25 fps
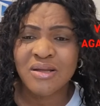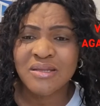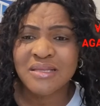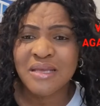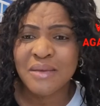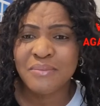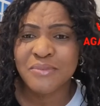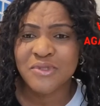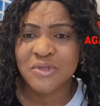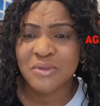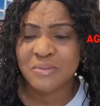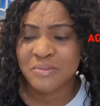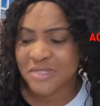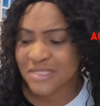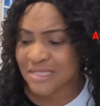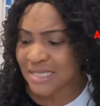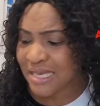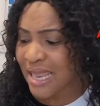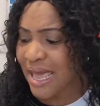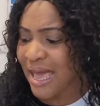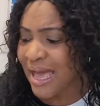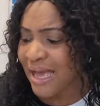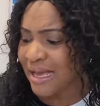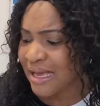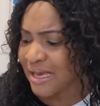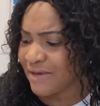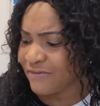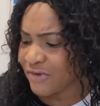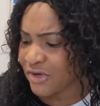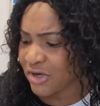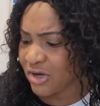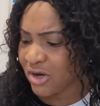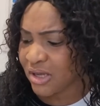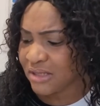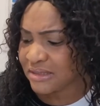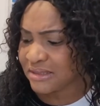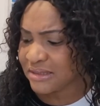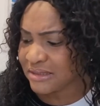Cut them some slack,
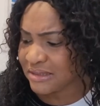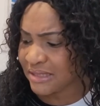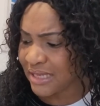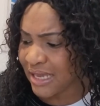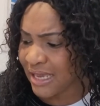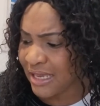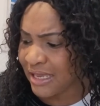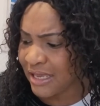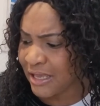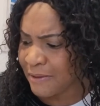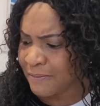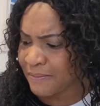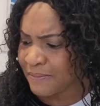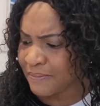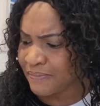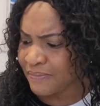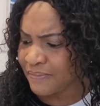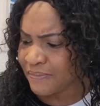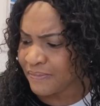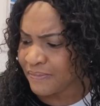for God's sake.